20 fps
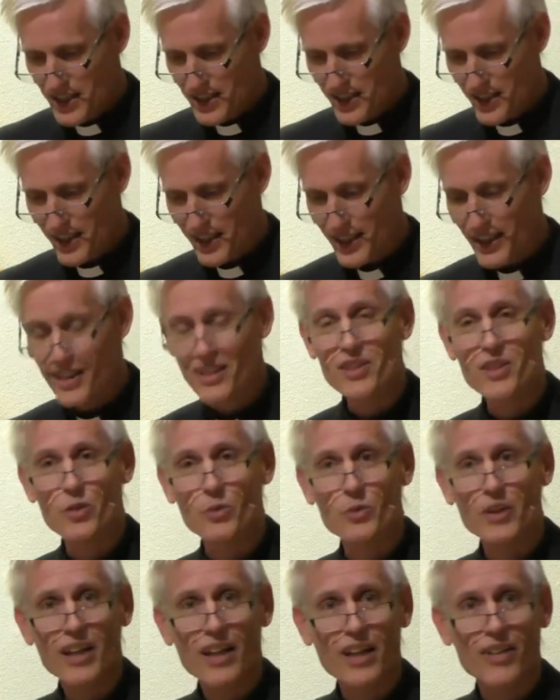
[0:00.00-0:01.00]
that I had the
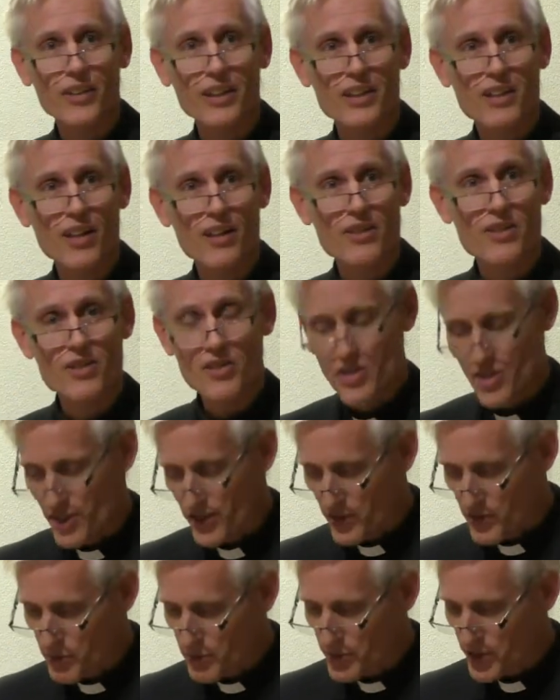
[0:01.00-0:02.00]
rare and
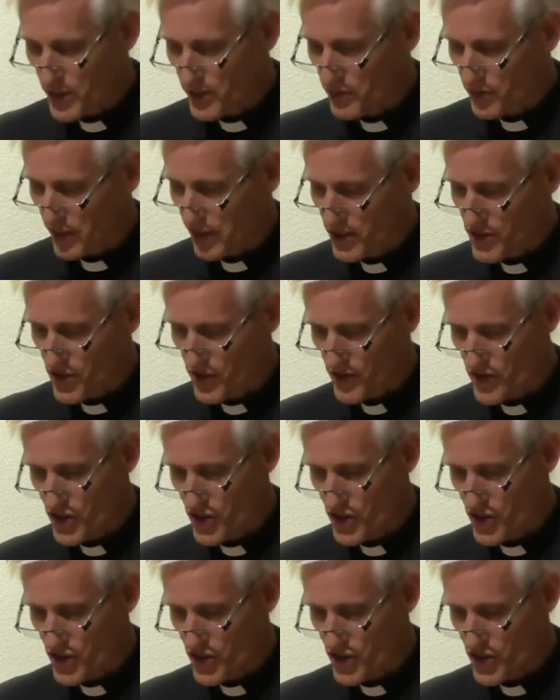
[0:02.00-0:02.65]
undeserved privilege of